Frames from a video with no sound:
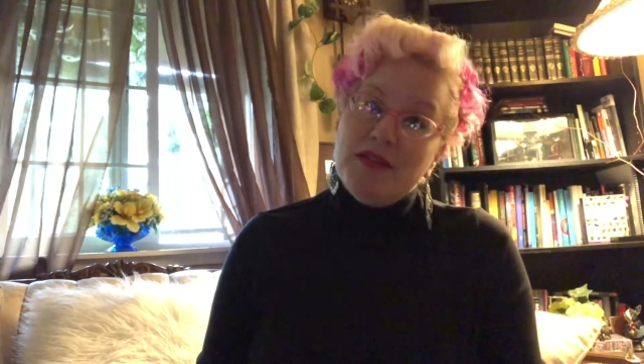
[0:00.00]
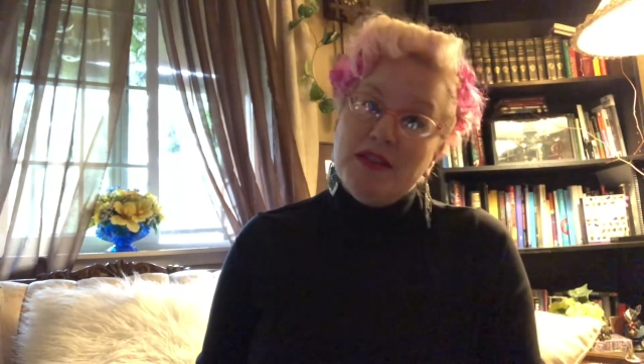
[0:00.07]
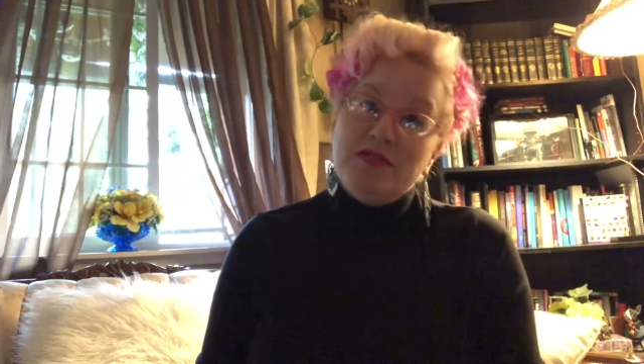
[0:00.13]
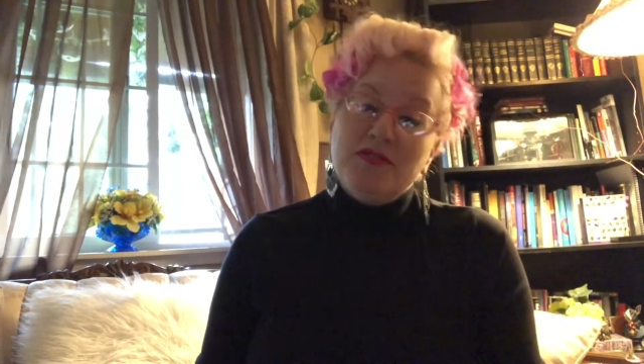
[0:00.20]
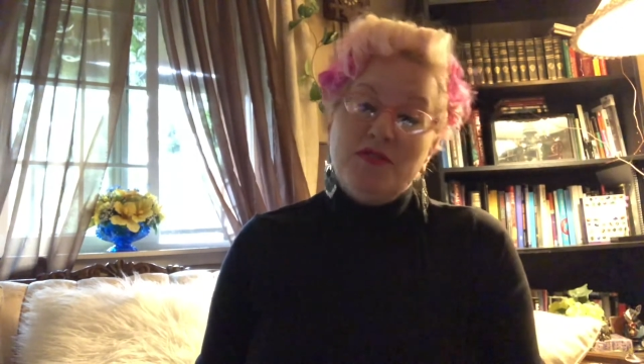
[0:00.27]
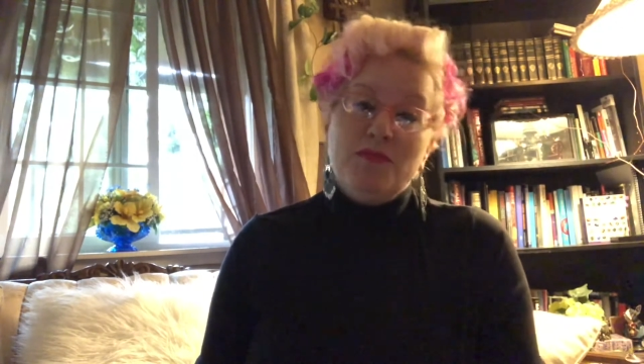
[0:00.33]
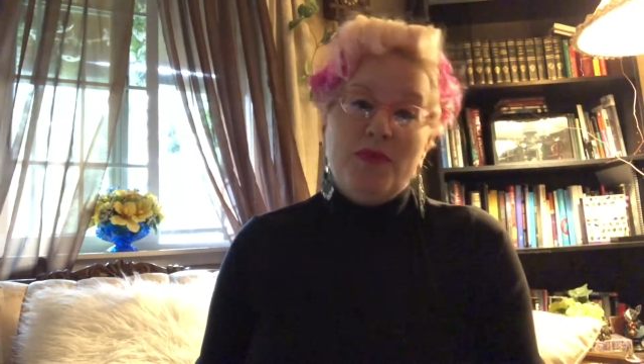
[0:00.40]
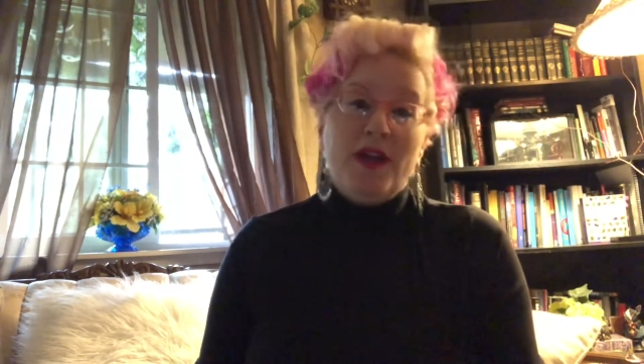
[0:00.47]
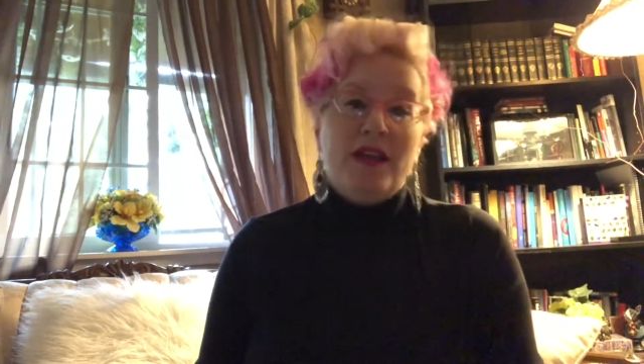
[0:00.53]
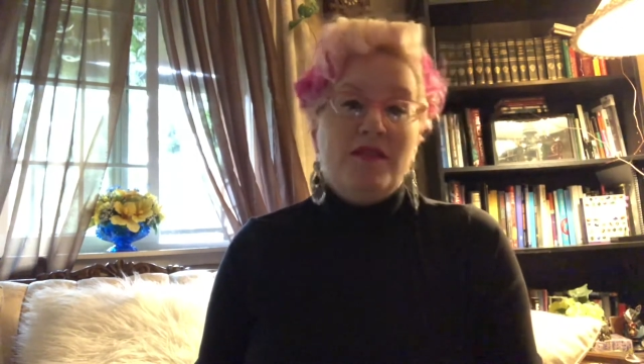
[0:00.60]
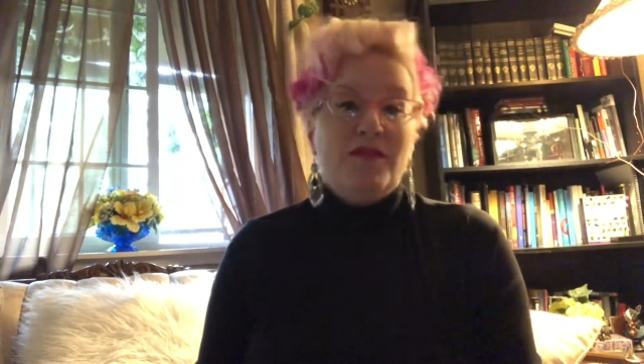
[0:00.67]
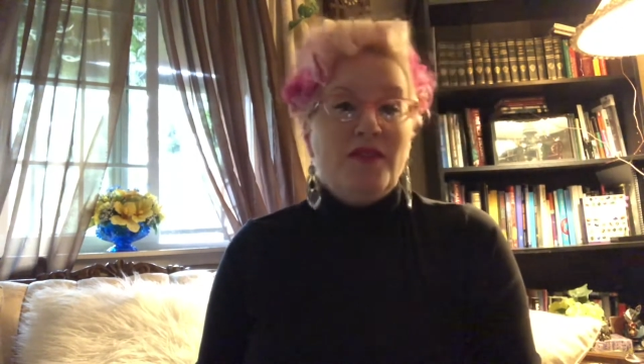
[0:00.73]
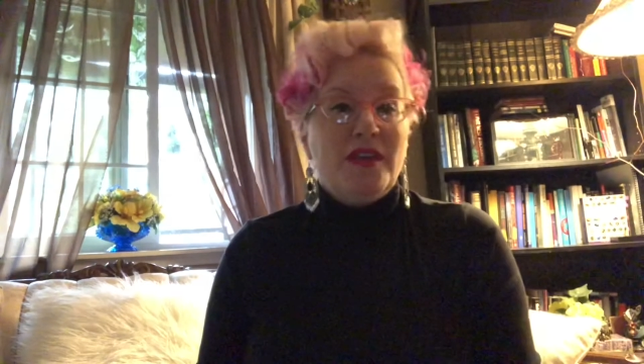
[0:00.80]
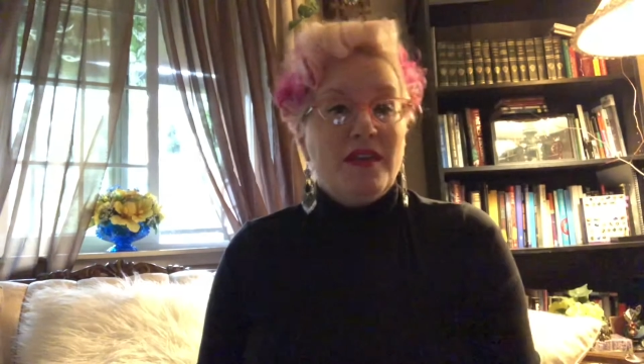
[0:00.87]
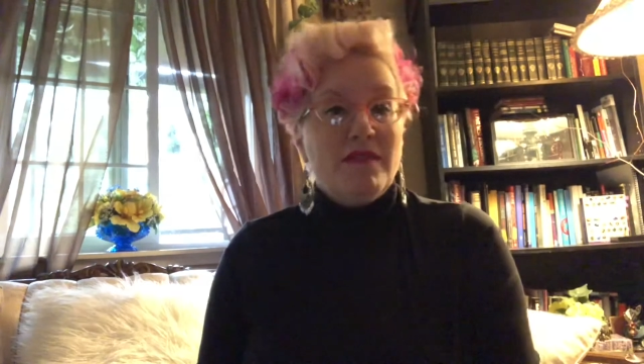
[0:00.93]
They turn brown
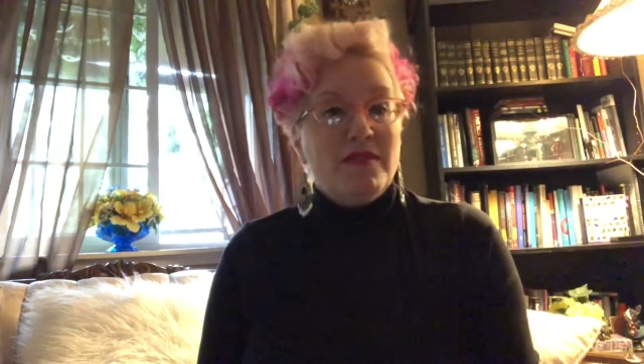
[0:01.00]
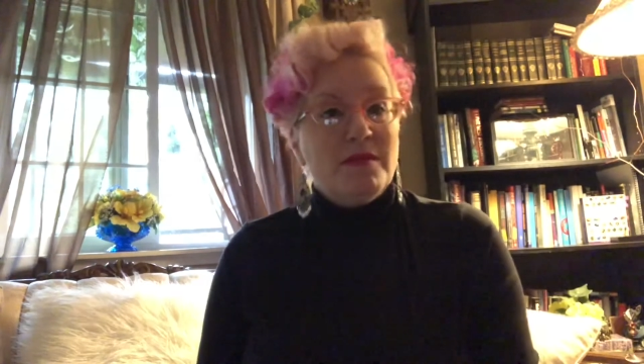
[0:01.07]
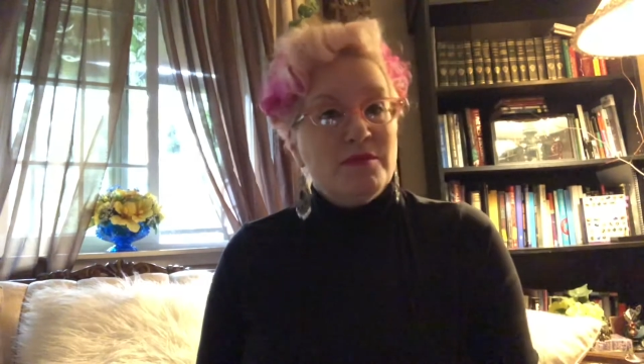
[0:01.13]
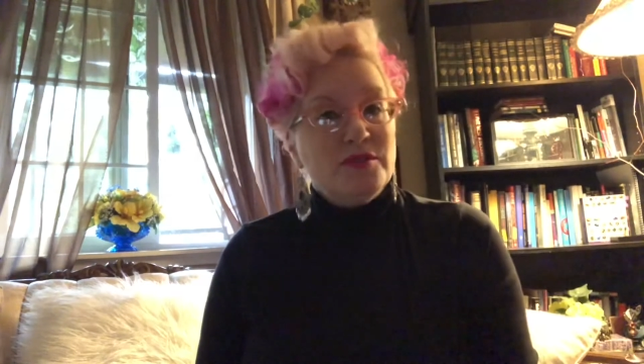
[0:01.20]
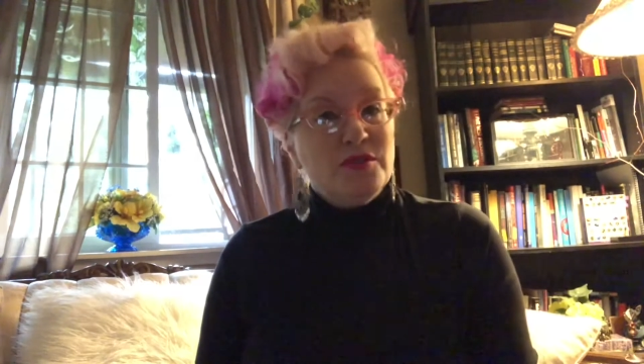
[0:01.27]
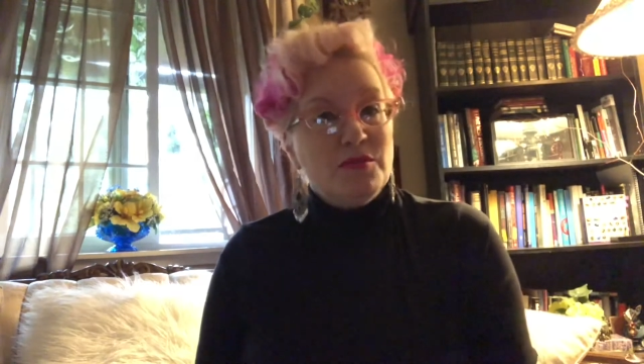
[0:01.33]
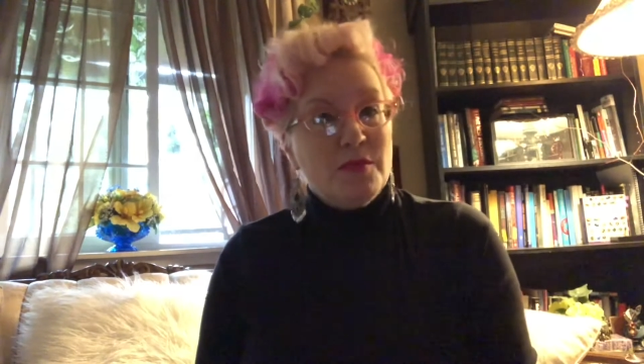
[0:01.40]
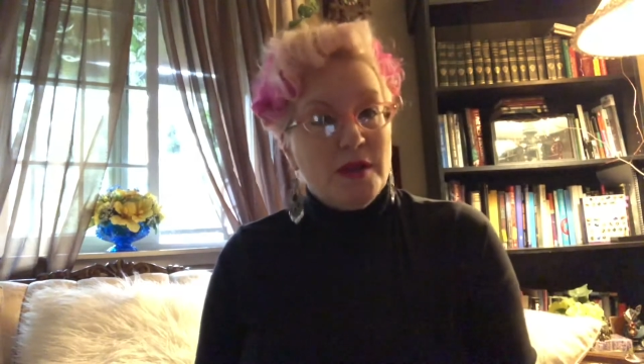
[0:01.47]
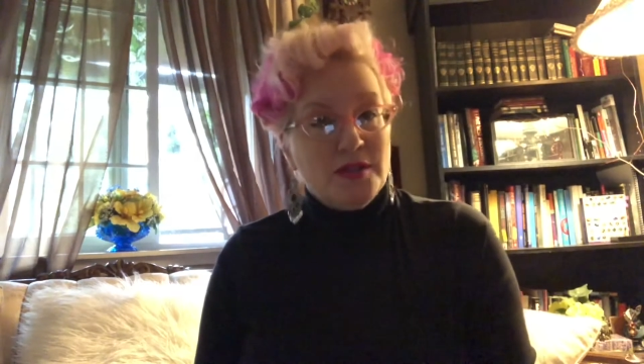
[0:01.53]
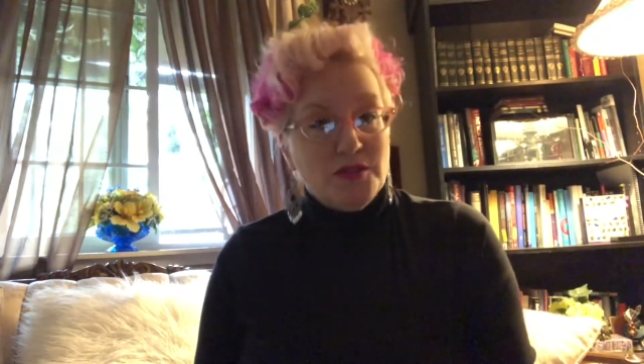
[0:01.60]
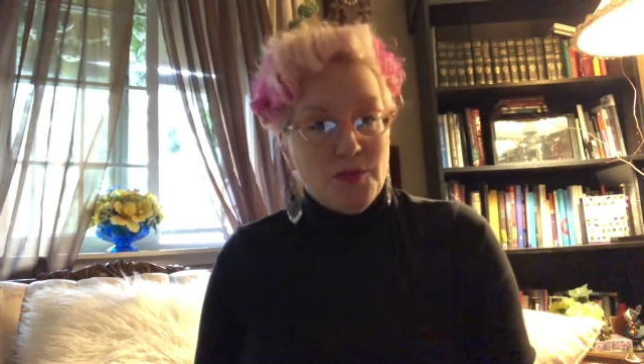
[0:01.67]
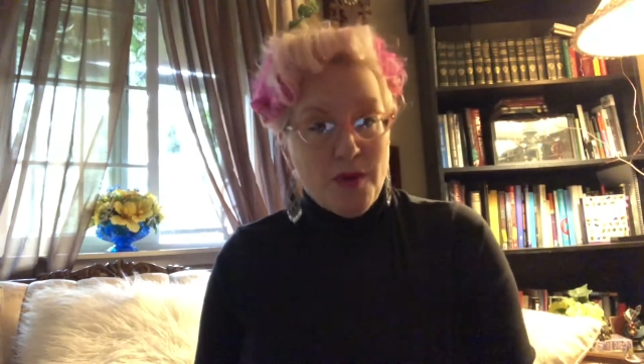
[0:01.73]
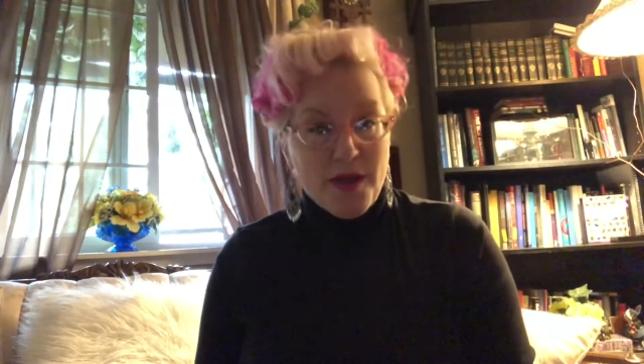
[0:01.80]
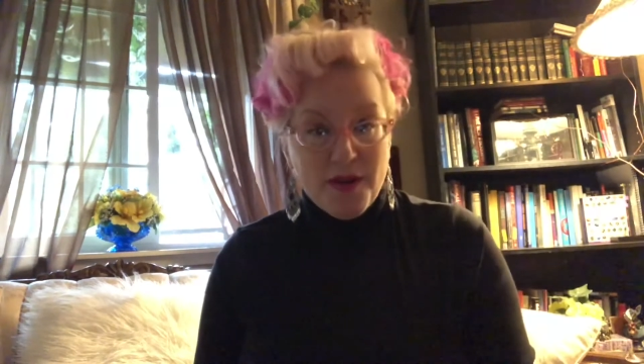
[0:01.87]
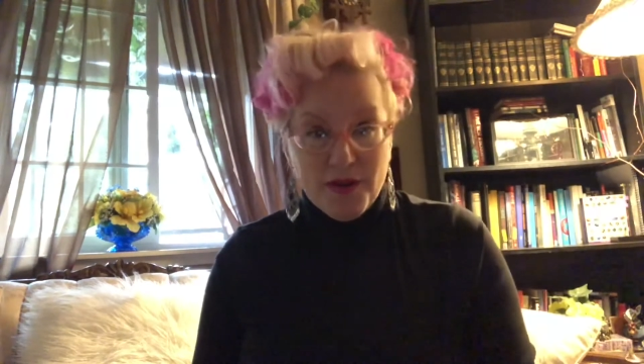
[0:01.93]
if you give them too
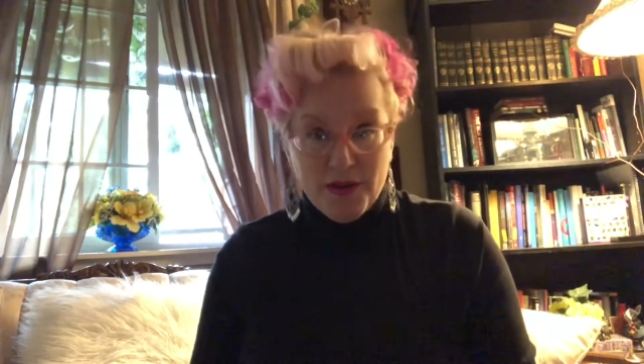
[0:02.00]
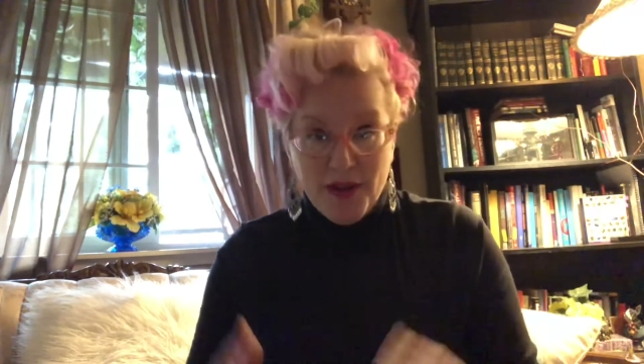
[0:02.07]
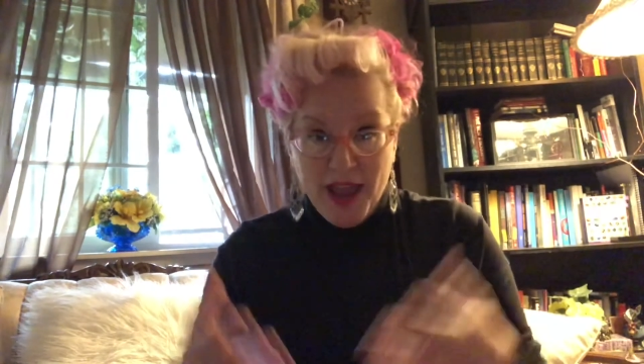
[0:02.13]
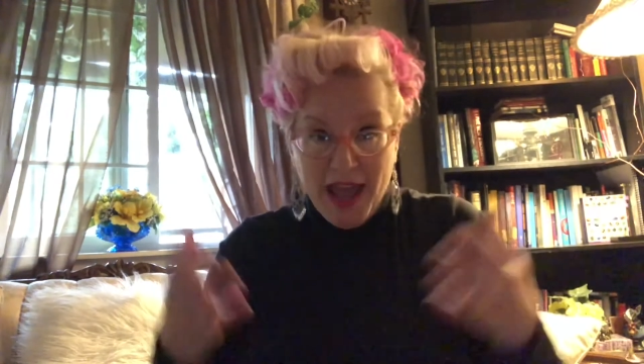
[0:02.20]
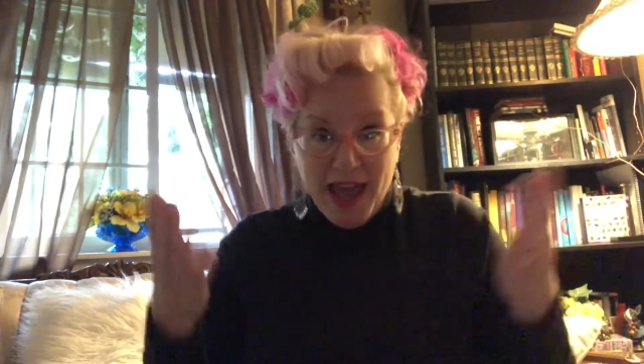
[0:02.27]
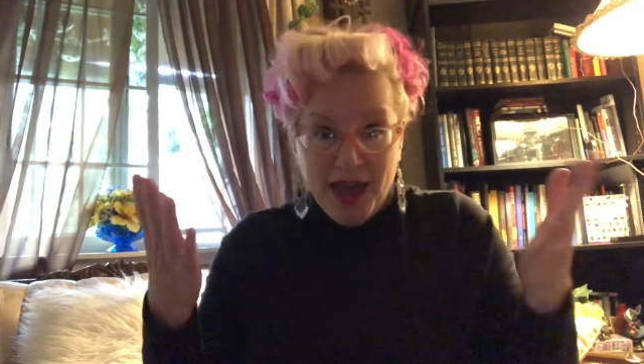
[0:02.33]
much water.